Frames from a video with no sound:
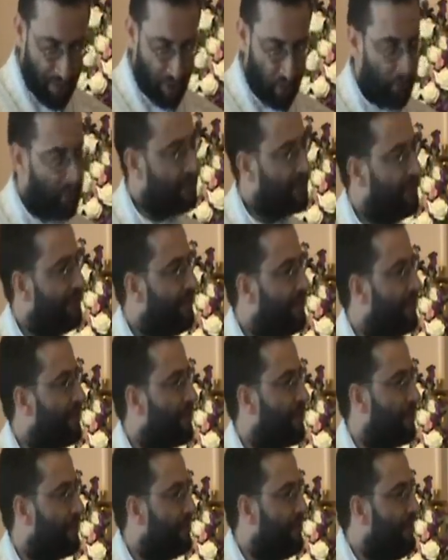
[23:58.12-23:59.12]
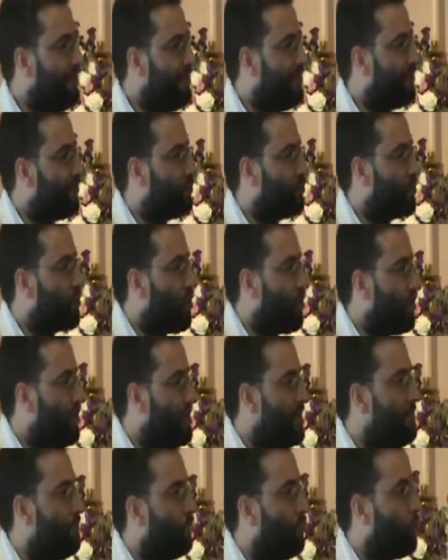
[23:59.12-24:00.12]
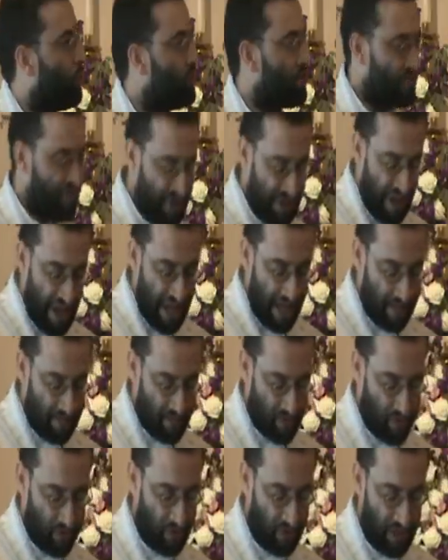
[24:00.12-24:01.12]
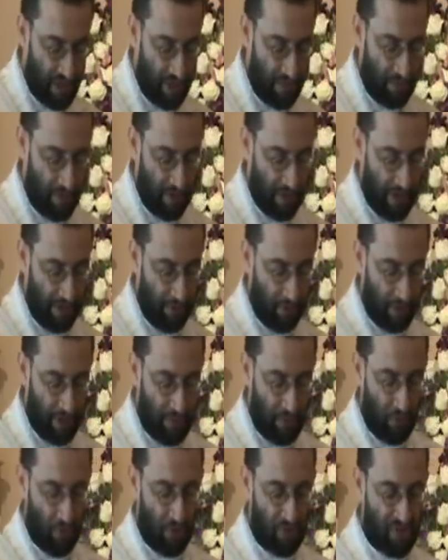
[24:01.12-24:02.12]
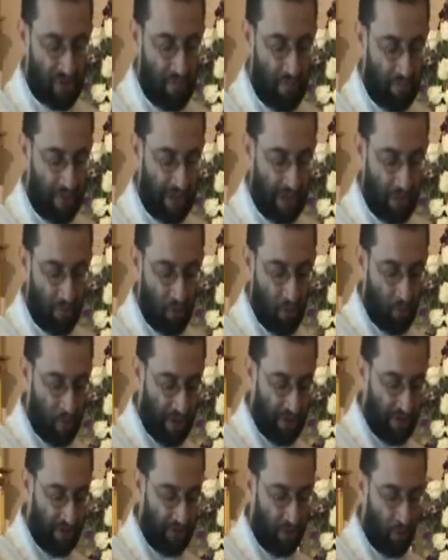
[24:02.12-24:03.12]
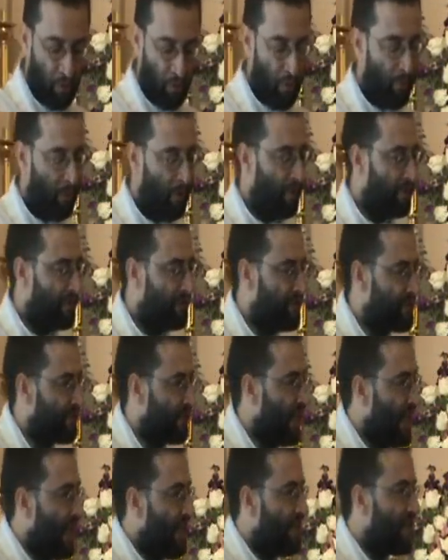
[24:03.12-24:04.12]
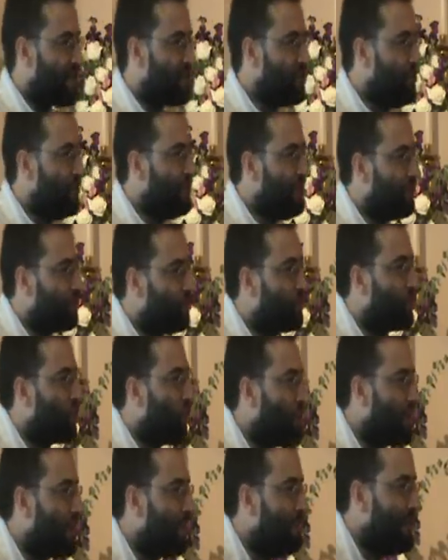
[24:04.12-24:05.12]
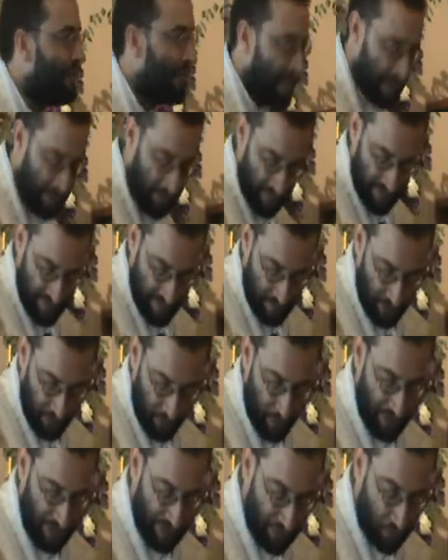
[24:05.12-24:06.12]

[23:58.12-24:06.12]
there is no absolute need to call liberals names, liberals, implacable placateur, popularities. There is no need to call them names,